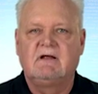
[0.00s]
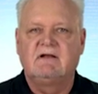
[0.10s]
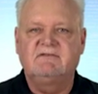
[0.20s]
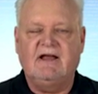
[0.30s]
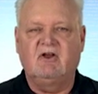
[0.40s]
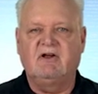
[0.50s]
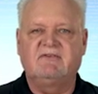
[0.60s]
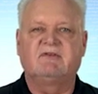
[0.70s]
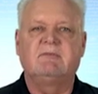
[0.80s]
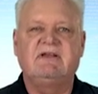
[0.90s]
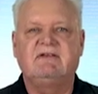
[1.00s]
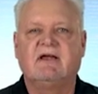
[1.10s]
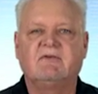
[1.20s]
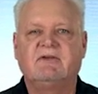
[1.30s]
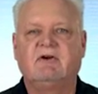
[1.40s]
Let's take a look at some
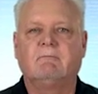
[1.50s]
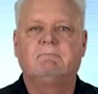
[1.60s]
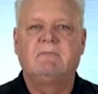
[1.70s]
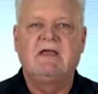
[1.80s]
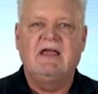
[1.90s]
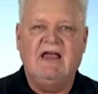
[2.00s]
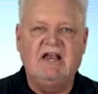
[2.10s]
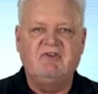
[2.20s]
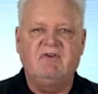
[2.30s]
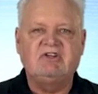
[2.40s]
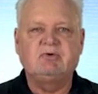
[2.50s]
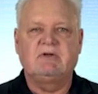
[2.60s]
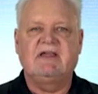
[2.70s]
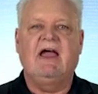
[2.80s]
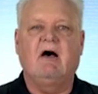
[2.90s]
details here. Individual
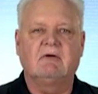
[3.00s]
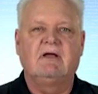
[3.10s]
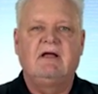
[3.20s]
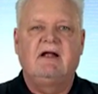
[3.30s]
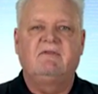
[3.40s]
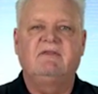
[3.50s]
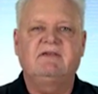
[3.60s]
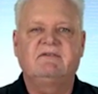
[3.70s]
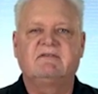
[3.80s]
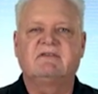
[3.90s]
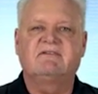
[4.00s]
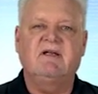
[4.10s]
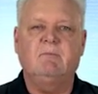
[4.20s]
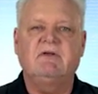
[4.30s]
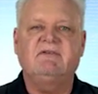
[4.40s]
account. This is the
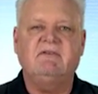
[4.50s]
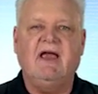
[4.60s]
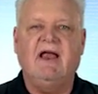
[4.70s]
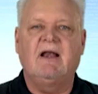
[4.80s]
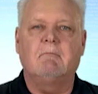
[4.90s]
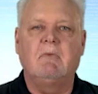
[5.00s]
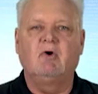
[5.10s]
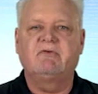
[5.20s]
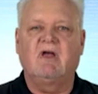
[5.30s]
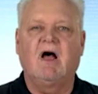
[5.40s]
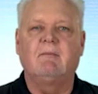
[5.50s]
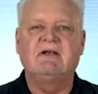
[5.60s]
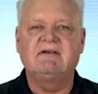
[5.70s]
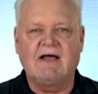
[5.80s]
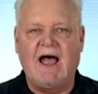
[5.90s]
simplest and most
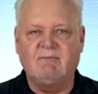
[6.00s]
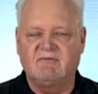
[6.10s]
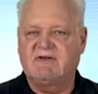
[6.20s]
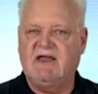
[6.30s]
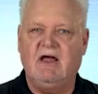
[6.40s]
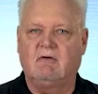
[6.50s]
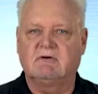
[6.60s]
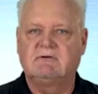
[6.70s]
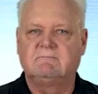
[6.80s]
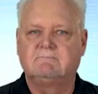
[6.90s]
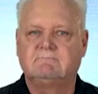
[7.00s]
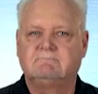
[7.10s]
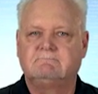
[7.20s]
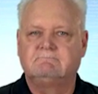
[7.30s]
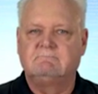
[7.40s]
common type of account.
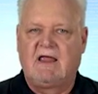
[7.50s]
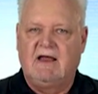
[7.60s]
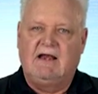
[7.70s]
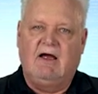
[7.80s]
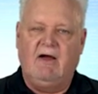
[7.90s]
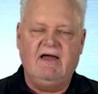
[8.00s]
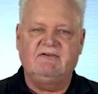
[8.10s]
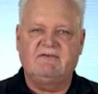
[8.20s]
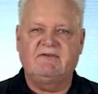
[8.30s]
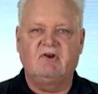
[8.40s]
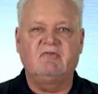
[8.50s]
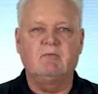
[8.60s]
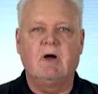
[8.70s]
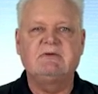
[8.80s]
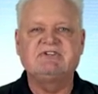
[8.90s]
Now, as I said a
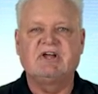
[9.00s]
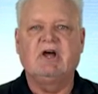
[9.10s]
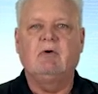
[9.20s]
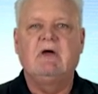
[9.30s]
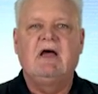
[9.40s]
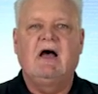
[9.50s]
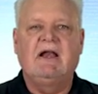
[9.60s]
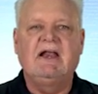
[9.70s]
few moments ago, an